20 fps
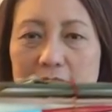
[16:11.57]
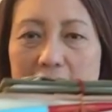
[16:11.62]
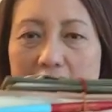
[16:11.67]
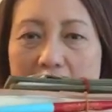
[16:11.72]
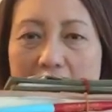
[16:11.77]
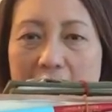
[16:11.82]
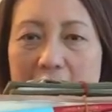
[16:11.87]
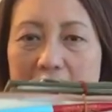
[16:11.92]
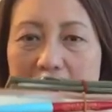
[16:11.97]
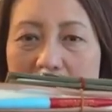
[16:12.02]

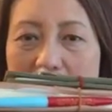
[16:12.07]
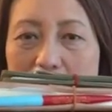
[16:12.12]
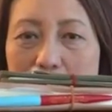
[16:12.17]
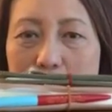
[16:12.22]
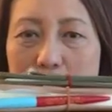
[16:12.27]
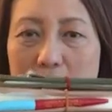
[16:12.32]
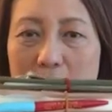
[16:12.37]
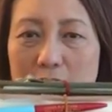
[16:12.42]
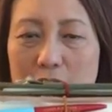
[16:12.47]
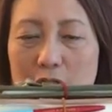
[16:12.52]
and take a
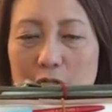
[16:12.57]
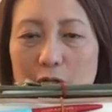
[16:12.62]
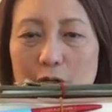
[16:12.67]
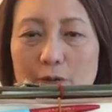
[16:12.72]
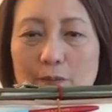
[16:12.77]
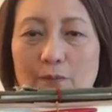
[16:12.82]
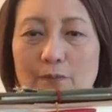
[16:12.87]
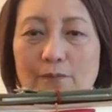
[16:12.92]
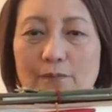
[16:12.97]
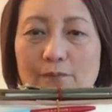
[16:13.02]
picture
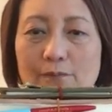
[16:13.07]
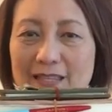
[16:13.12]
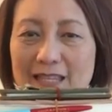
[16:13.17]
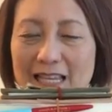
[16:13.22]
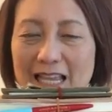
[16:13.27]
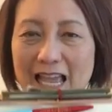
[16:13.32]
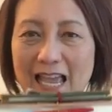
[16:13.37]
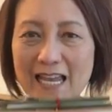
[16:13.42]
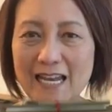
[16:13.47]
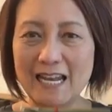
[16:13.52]

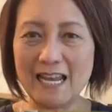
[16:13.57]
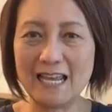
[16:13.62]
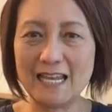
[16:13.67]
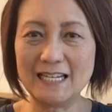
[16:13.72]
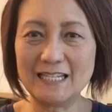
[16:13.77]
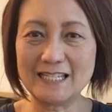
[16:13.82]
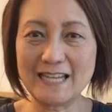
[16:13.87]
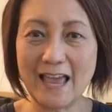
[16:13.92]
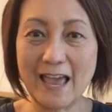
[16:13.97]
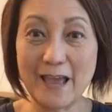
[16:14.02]
and then
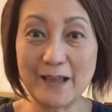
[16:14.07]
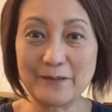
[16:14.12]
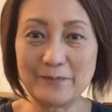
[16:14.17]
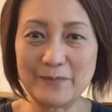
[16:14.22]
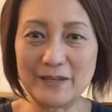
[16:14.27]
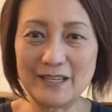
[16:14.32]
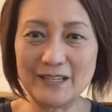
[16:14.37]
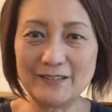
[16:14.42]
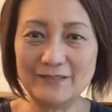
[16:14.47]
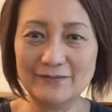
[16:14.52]
tag
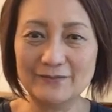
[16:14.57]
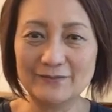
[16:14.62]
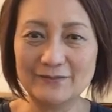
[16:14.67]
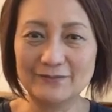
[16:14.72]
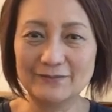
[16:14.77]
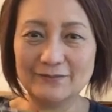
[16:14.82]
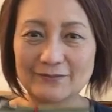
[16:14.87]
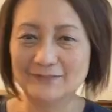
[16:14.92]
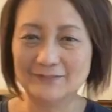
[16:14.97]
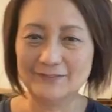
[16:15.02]
me
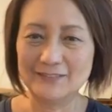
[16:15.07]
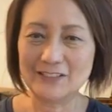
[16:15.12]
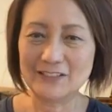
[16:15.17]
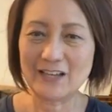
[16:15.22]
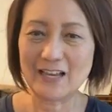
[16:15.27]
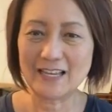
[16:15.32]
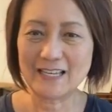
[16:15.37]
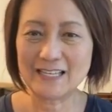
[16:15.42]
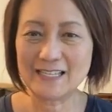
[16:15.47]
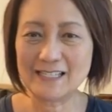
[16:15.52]
so I
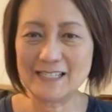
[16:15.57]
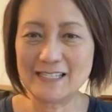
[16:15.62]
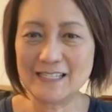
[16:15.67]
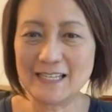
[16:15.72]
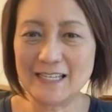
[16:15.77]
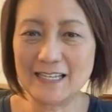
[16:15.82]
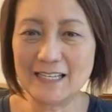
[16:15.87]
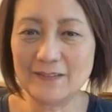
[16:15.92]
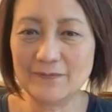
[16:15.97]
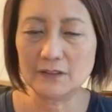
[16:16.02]
can
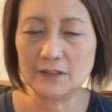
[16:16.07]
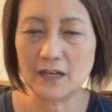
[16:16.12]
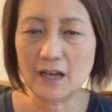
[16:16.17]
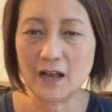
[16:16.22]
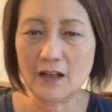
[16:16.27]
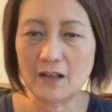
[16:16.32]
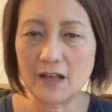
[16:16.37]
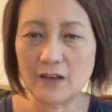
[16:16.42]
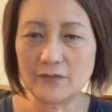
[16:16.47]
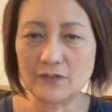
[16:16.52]
see. I'll
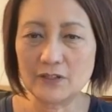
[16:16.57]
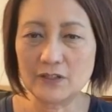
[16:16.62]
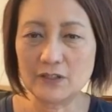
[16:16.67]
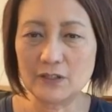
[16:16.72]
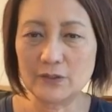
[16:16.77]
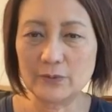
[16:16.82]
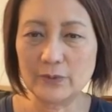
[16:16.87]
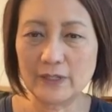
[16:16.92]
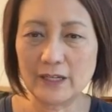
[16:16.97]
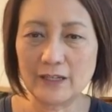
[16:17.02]
have to do it
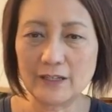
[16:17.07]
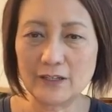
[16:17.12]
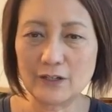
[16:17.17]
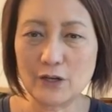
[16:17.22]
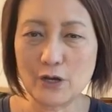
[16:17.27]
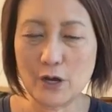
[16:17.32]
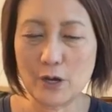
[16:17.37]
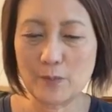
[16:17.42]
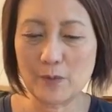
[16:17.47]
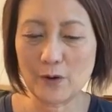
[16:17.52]
when I get
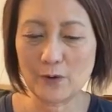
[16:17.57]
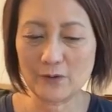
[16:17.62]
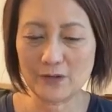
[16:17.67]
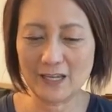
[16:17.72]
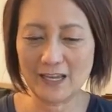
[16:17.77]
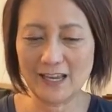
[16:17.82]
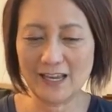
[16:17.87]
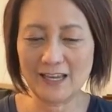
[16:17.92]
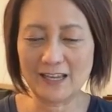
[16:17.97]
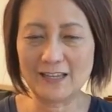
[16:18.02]
home.
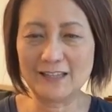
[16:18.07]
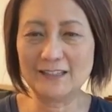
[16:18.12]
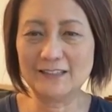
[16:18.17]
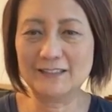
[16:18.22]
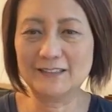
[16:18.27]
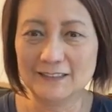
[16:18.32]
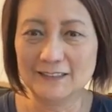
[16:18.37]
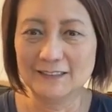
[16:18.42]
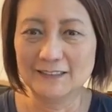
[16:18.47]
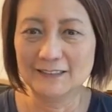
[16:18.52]
Okay.
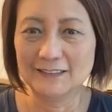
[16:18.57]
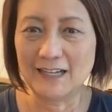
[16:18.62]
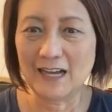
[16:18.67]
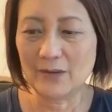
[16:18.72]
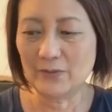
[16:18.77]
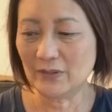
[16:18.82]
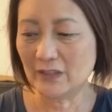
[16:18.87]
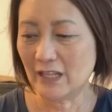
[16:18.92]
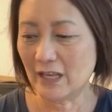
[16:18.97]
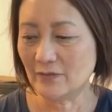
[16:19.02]
I
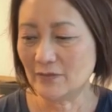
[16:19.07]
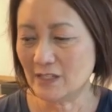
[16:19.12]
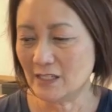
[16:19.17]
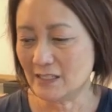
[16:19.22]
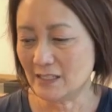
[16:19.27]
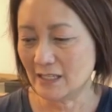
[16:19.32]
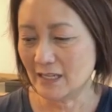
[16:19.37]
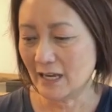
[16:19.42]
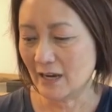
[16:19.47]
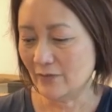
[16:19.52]
would love to
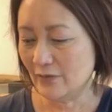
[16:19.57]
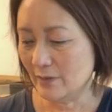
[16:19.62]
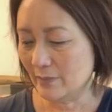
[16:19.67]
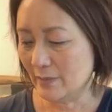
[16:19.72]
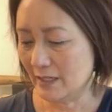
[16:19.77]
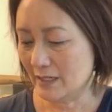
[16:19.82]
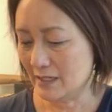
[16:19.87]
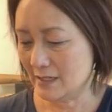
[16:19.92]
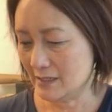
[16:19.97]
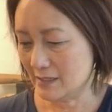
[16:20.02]
see
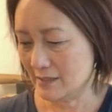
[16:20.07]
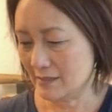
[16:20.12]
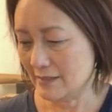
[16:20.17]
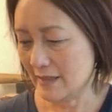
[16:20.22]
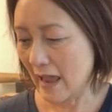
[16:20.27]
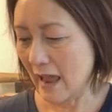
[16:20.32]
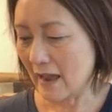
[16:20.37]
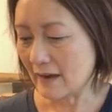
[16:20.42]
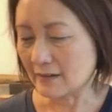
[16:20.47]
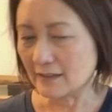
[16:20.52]
everybody's
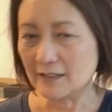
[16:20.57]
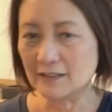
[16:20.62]
stack.